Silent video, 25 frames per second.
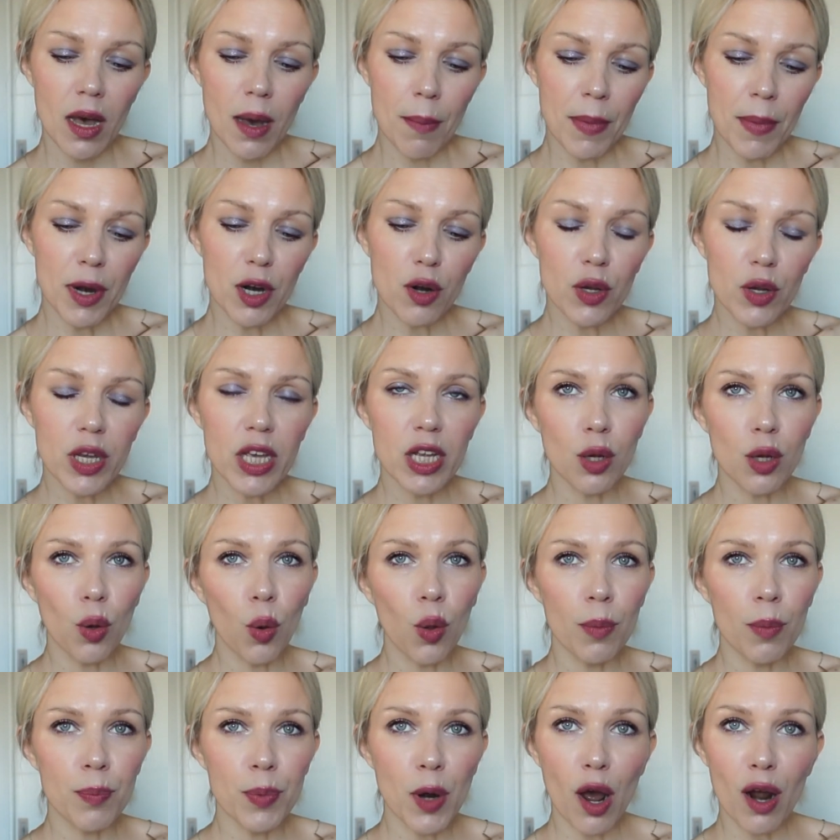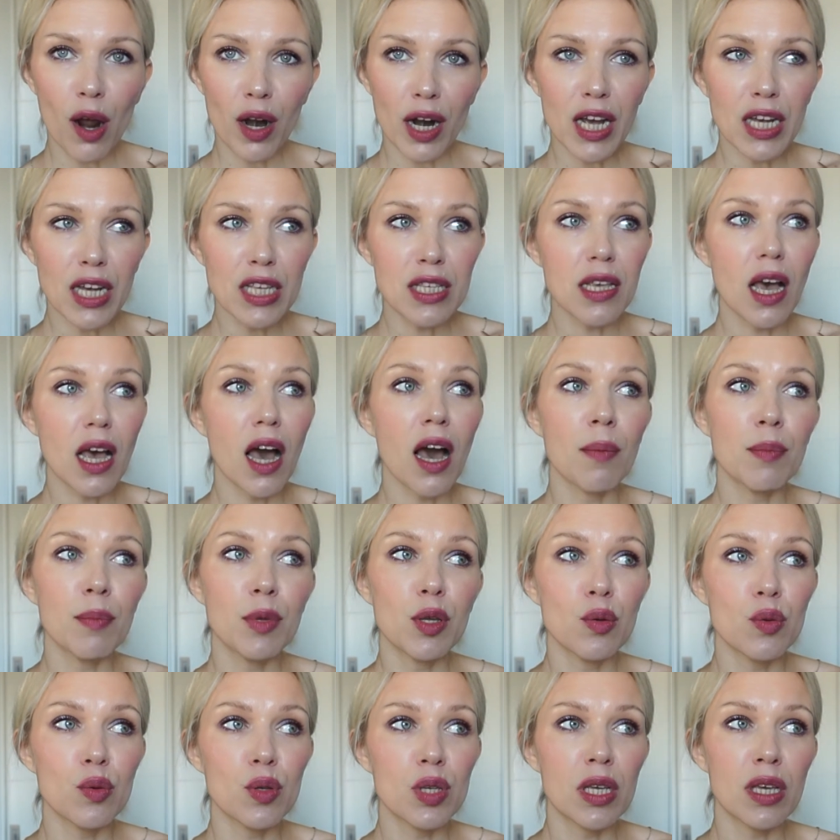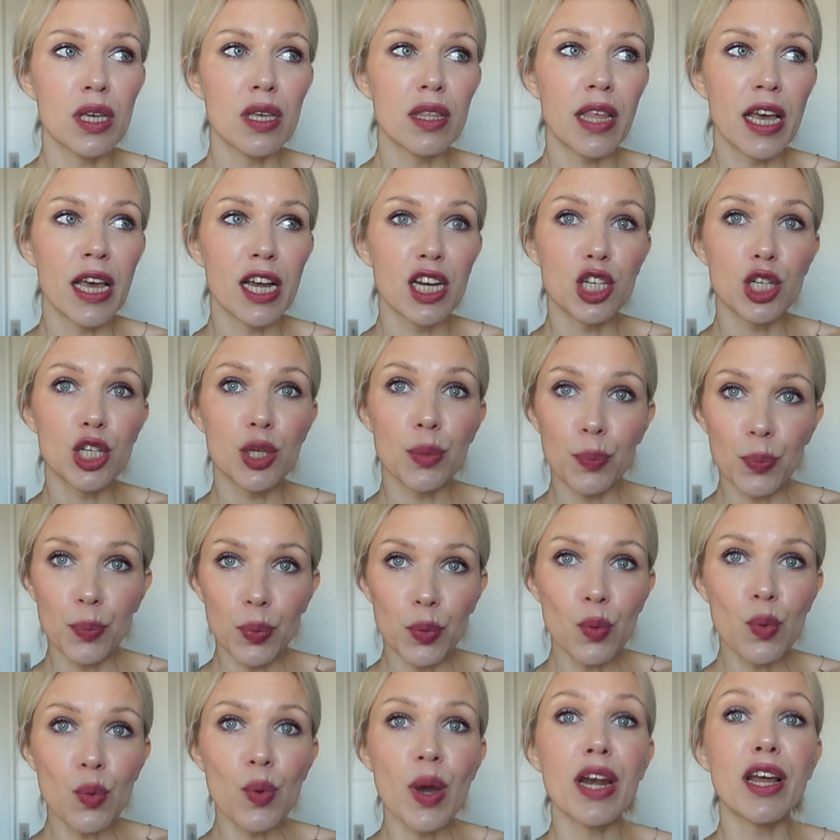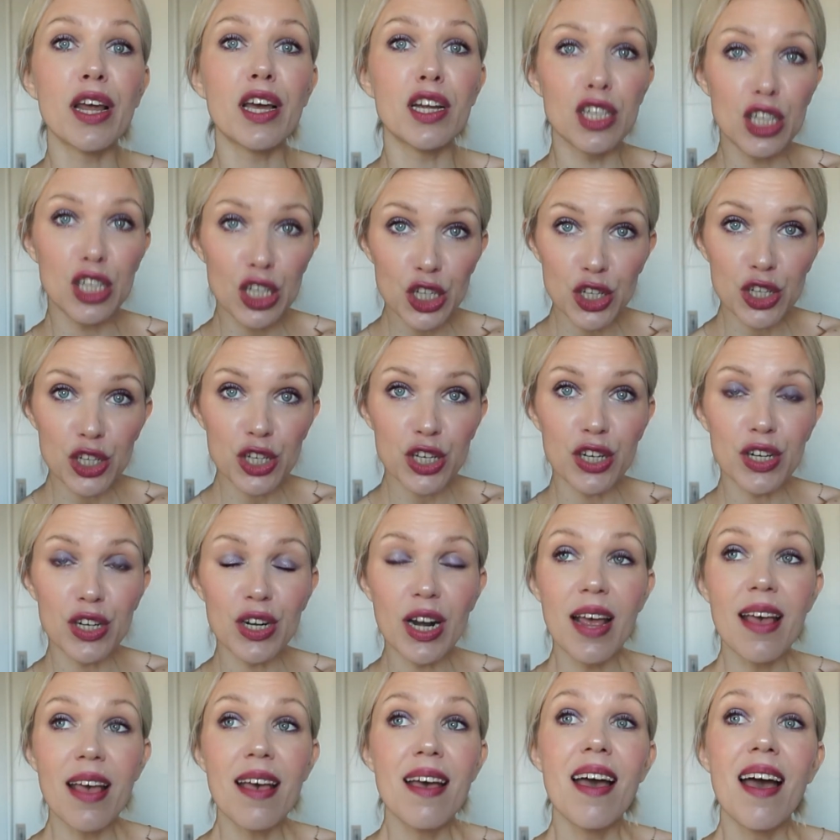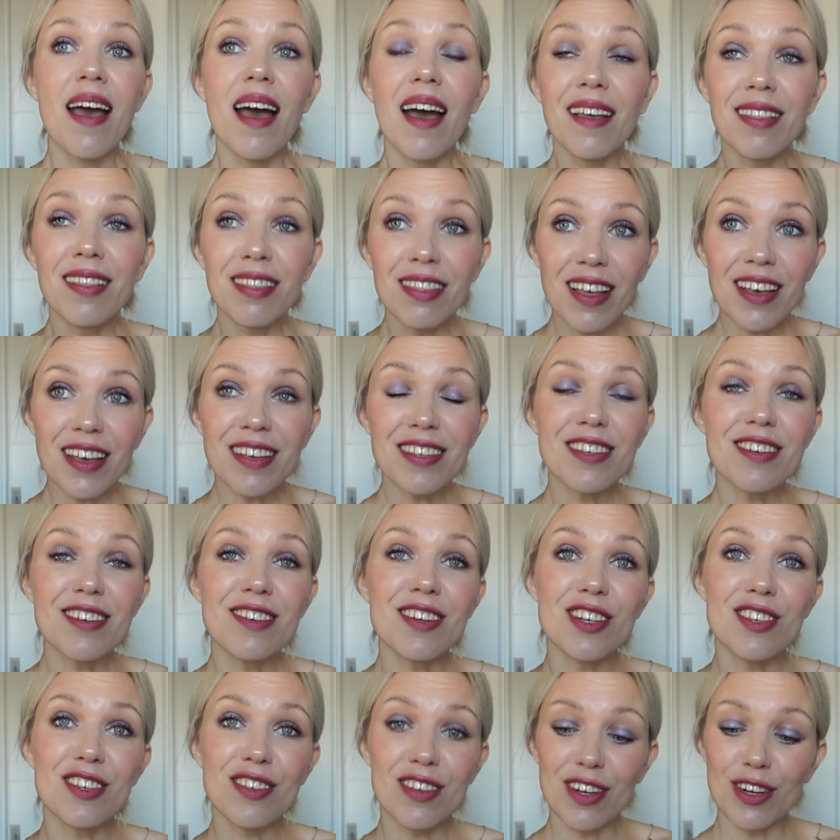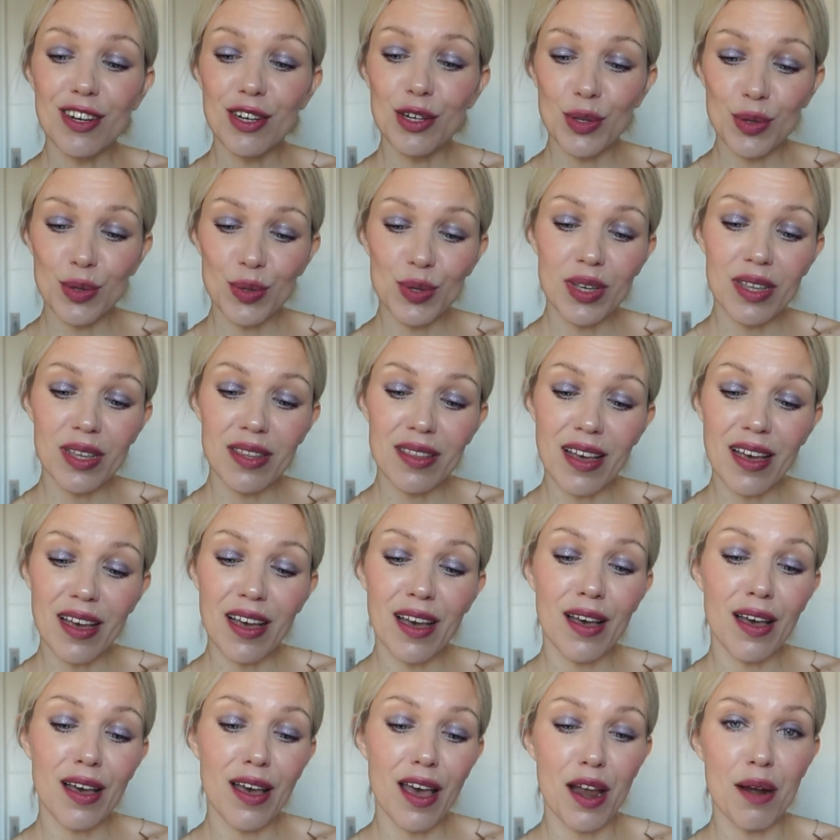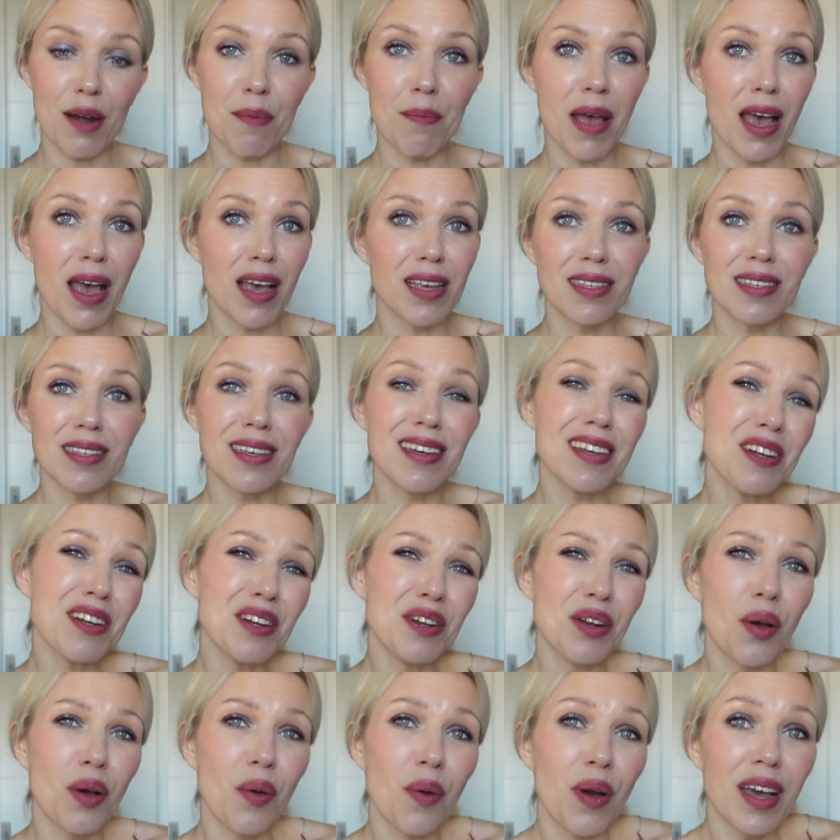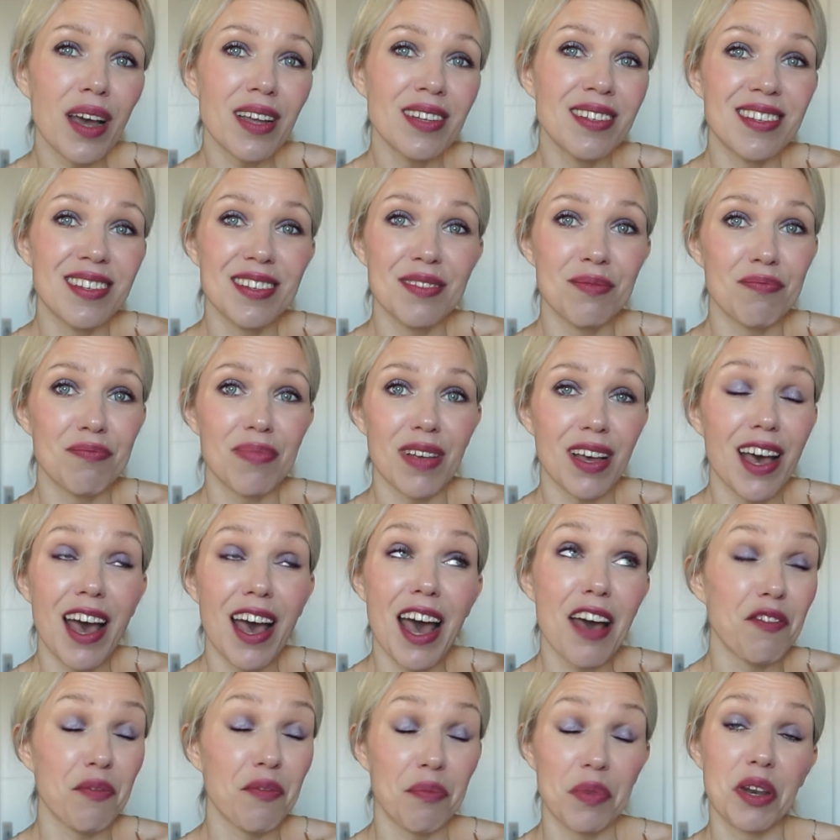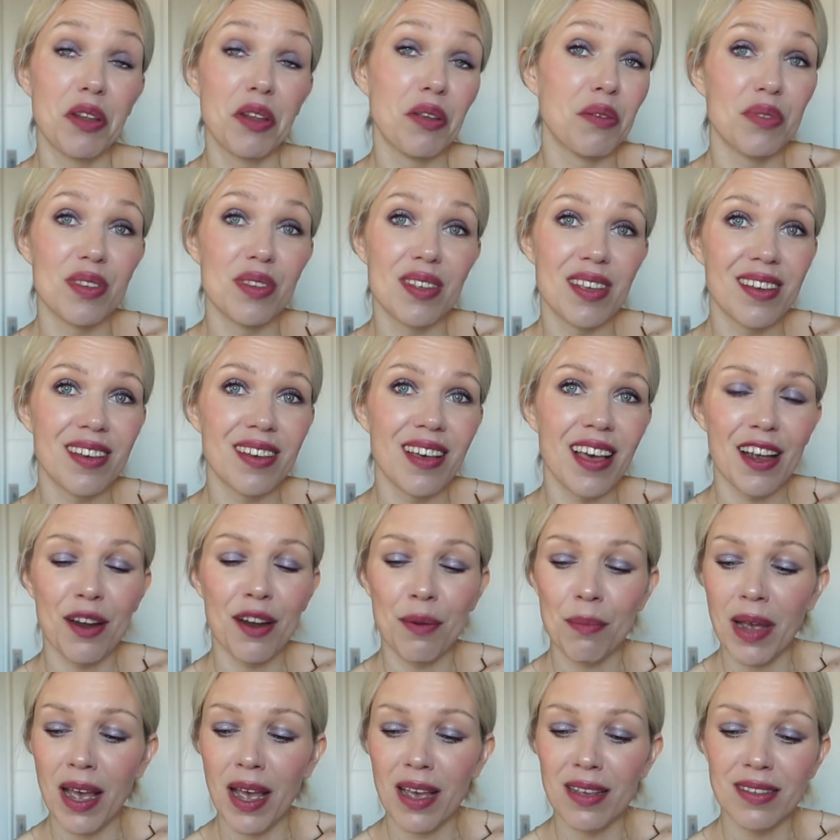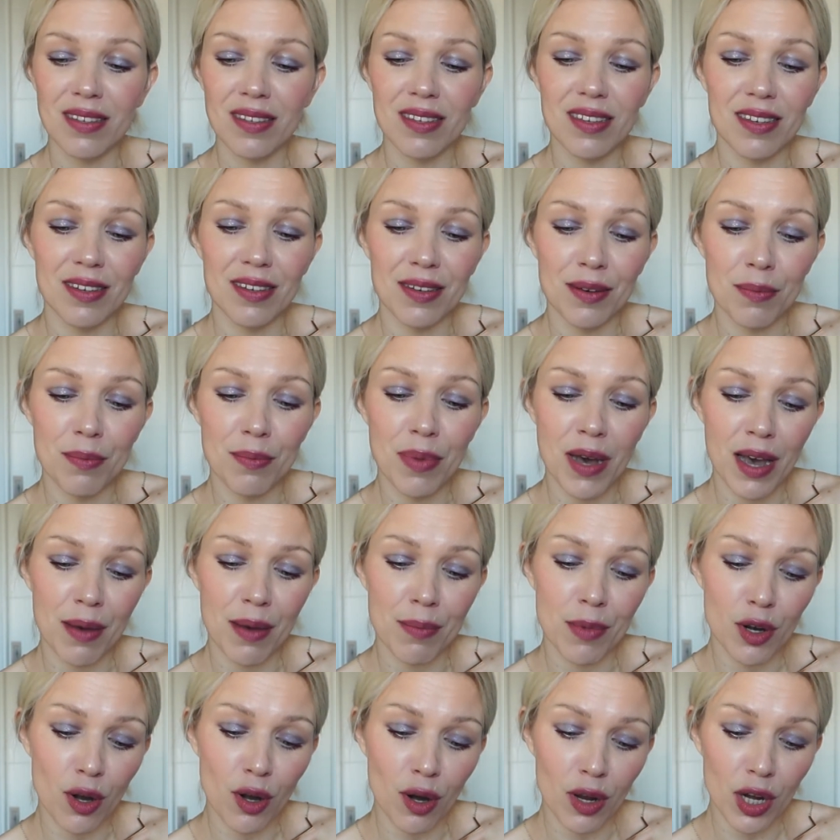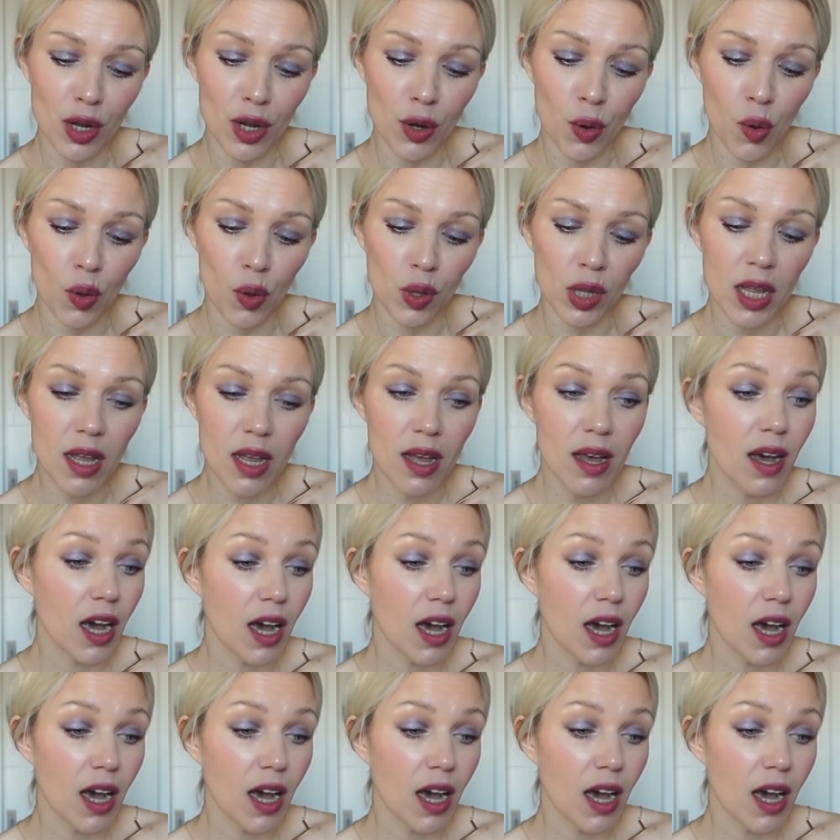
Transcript: Moroccanoil products. I'm using their shampoo and conditioner, and last year I started using their hair mask. I don't know, I haven't been using hair mask by Moroccanoil.